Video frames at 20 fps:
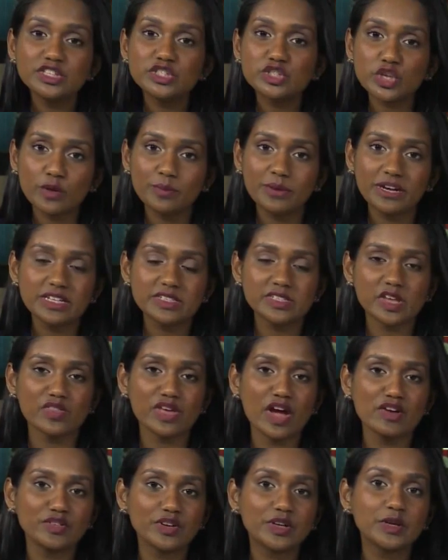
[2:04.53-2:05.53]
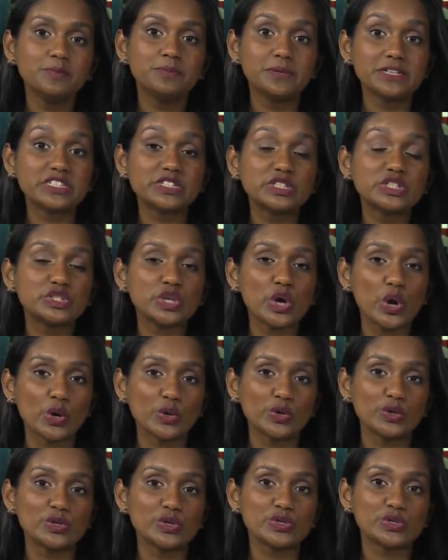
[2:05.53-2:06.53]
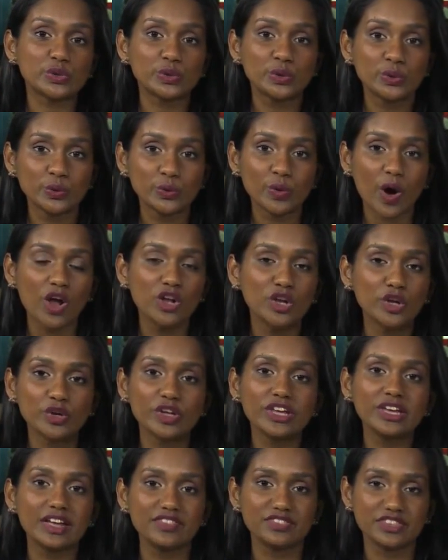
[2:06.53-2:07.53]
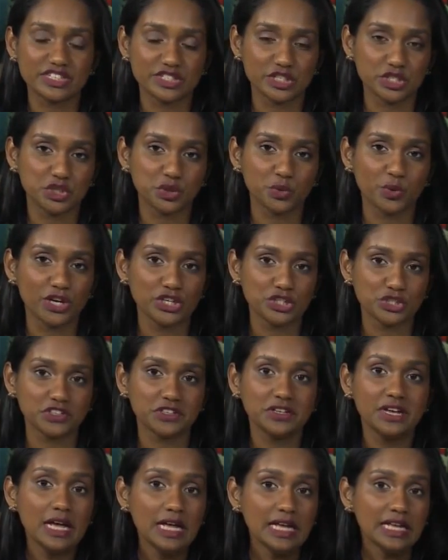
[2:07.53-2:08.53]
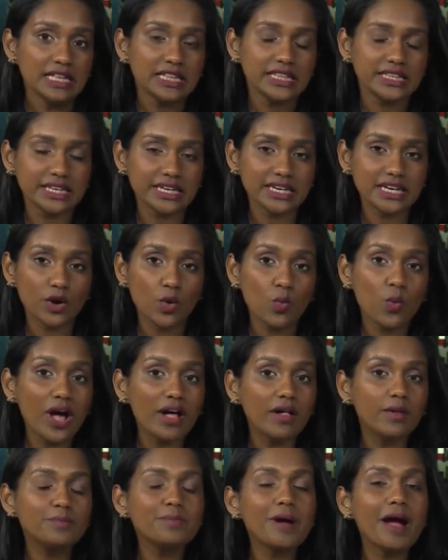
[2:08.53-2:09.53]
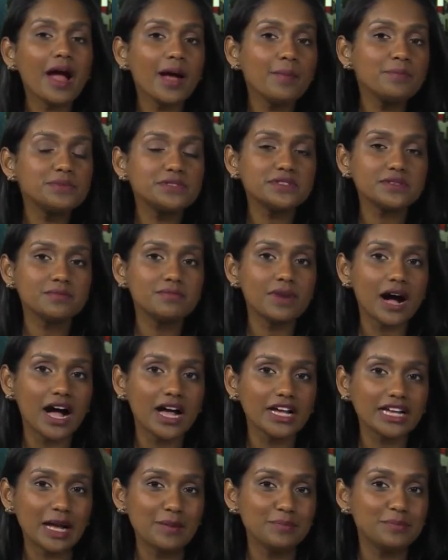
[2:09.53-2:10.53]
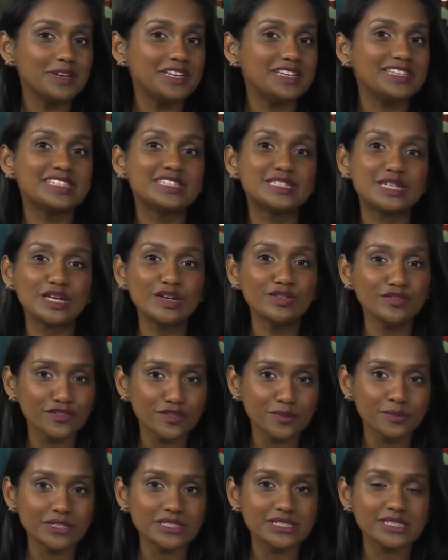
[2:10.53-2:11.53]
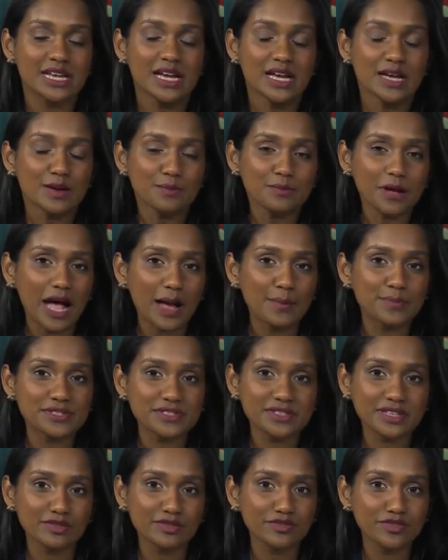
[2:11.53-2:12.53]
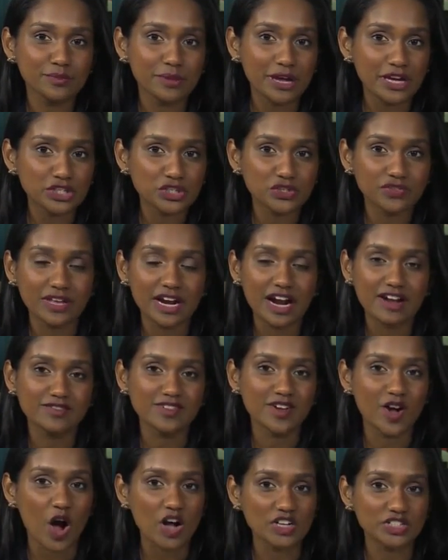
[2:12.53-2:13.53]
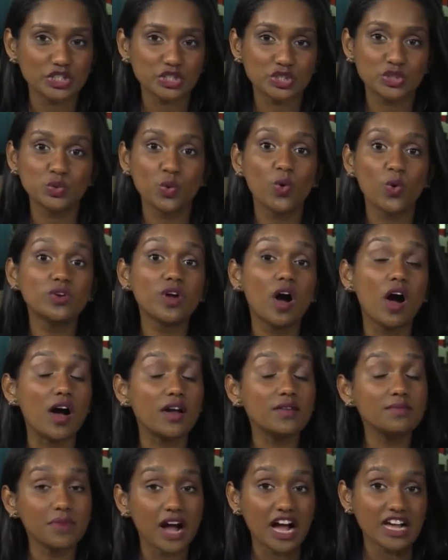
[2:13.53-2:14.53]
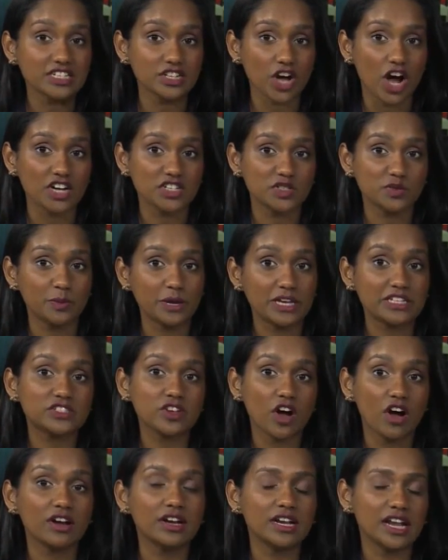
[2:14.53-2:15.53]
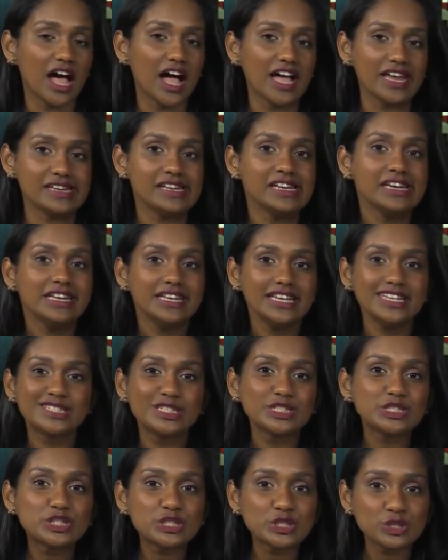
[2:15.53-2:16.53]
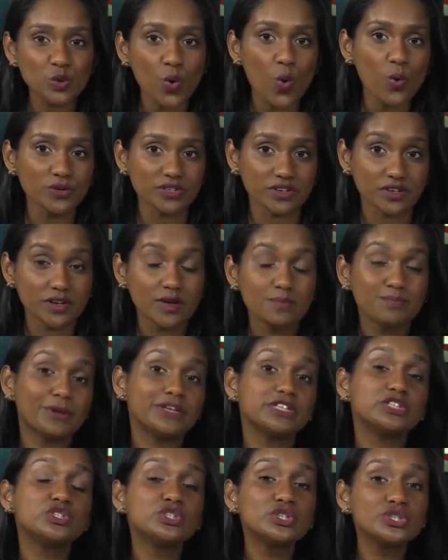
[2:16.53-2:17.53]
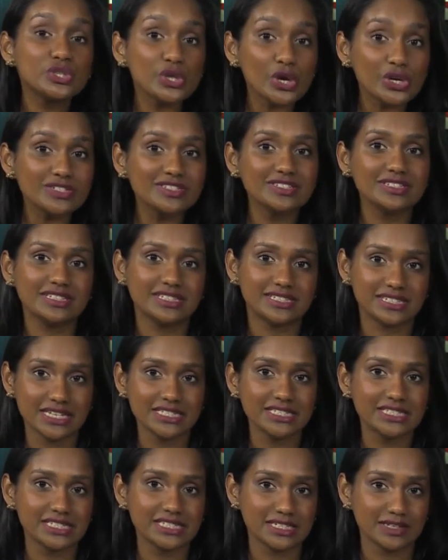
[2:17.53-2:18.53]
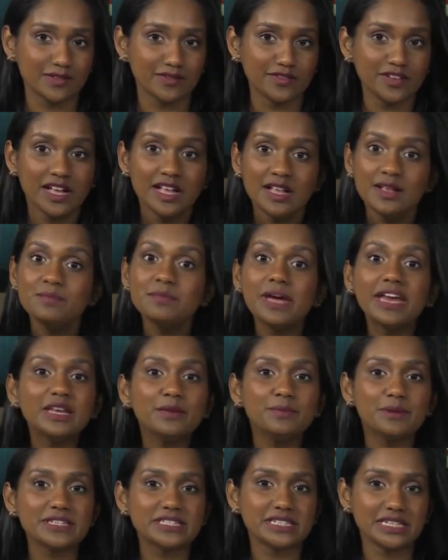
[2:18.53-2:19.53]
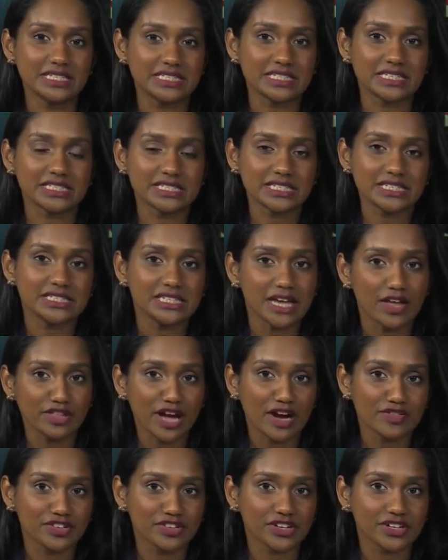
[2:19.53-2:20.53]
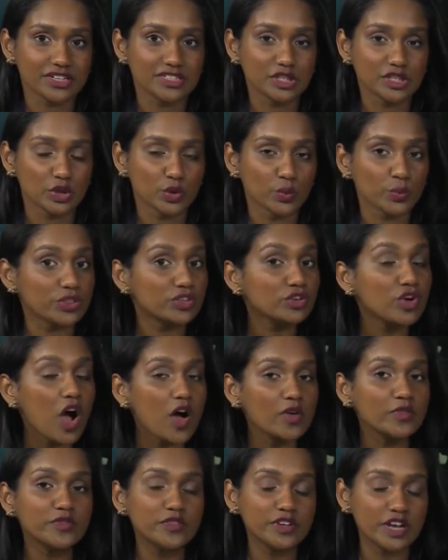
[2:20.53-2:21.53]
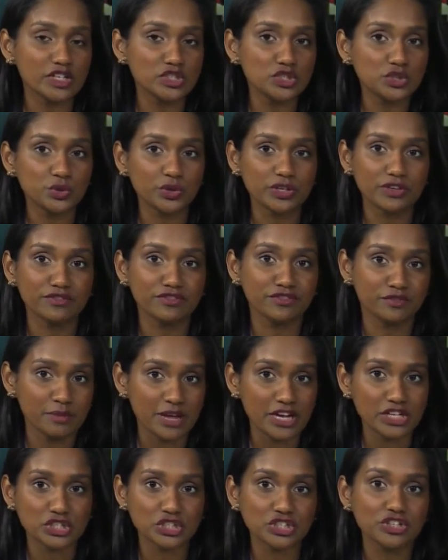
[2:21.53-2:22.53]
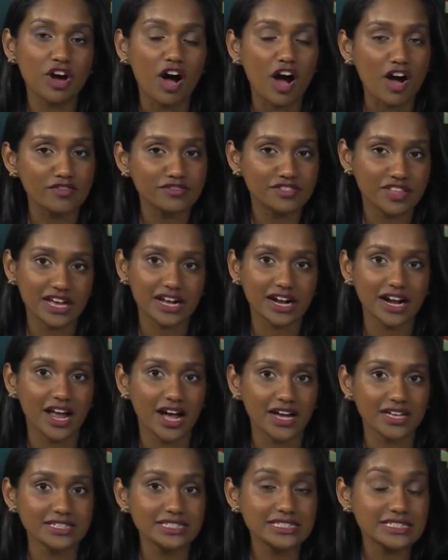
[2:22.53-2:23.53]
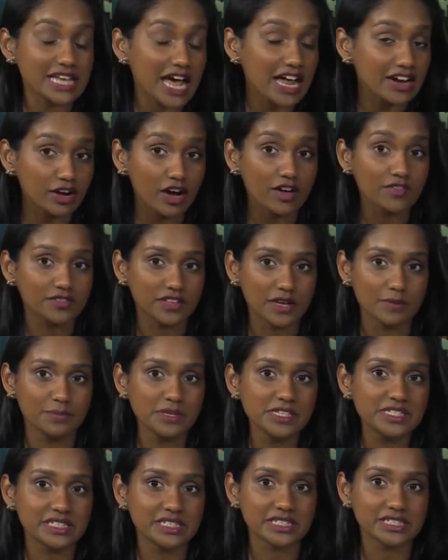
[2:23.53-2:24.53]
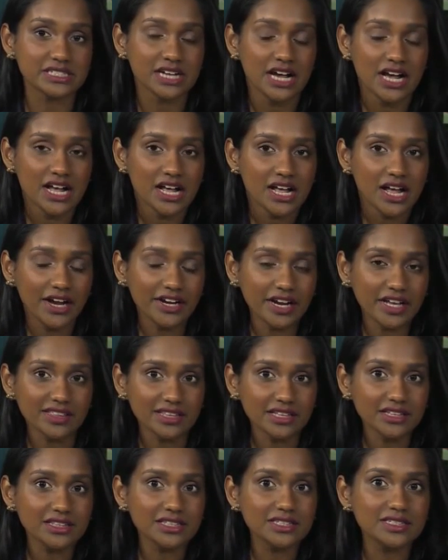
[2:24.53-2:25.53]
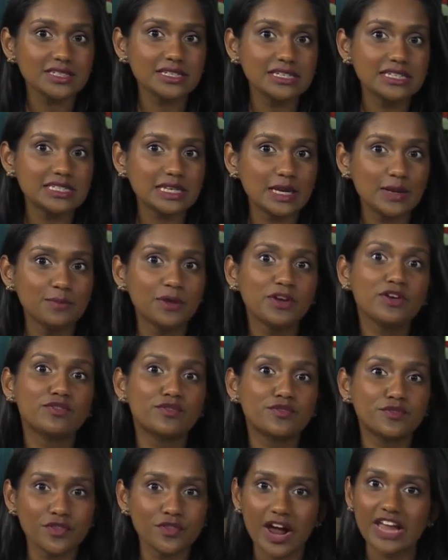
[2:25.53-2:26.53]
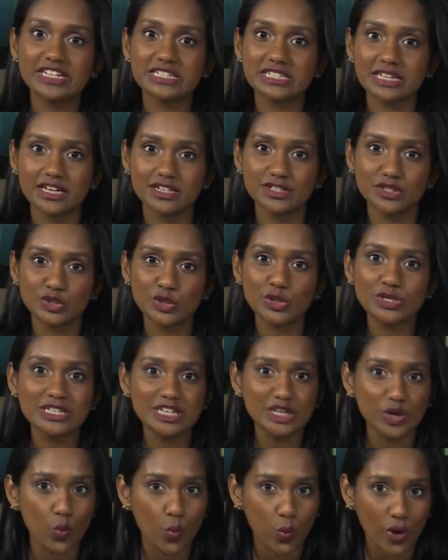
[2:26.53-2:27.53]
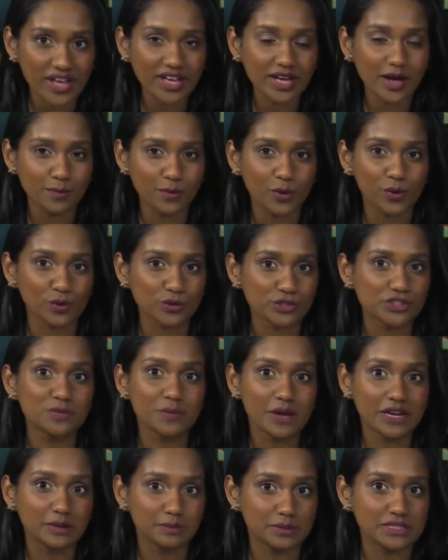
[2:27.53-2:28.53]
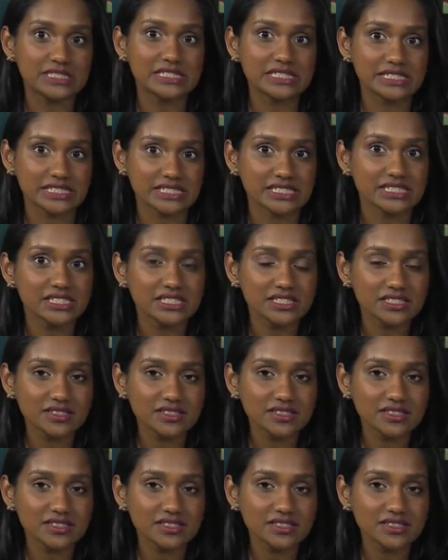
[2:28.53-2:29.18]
so many South African business owners who are looking at the situation think, well, perhaps my company isn't infamous, perhaps the information that I've got stored on my database online isn't sordid, but it's certainly sensitive. Many businesses in South Africa deal with confidential information of their clients and of their business, and I think this is a big fright and certainly a wake-up call to many businesses.